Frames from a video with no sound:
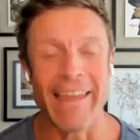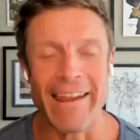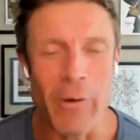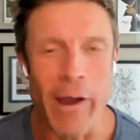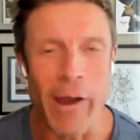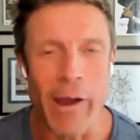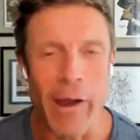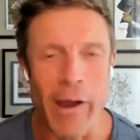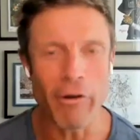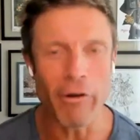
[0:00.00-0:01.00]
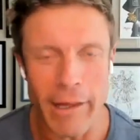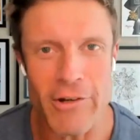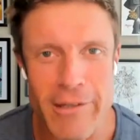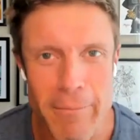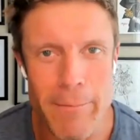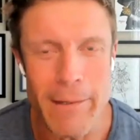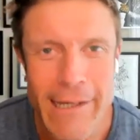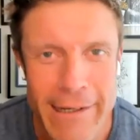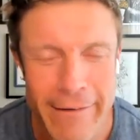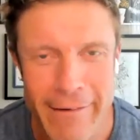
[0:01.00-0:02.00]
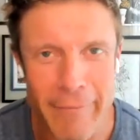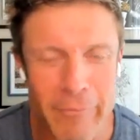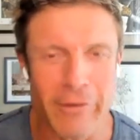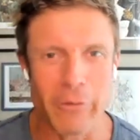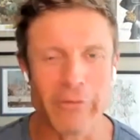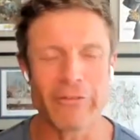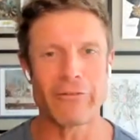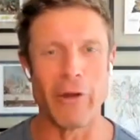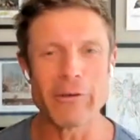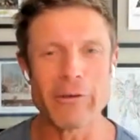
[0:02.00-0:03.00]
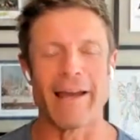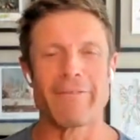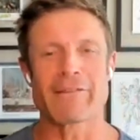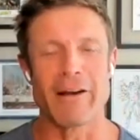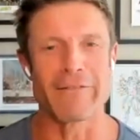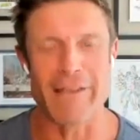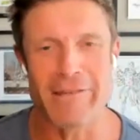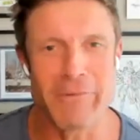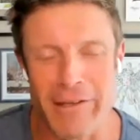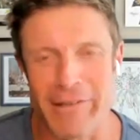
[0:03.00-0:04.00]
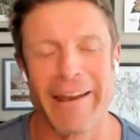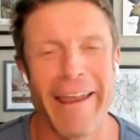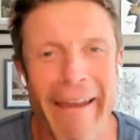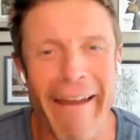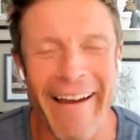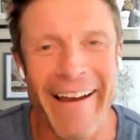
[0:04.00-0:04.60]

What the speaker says: Thank you, Heather. Pleasure to be here. I'm so stoked to have this conversation with you today.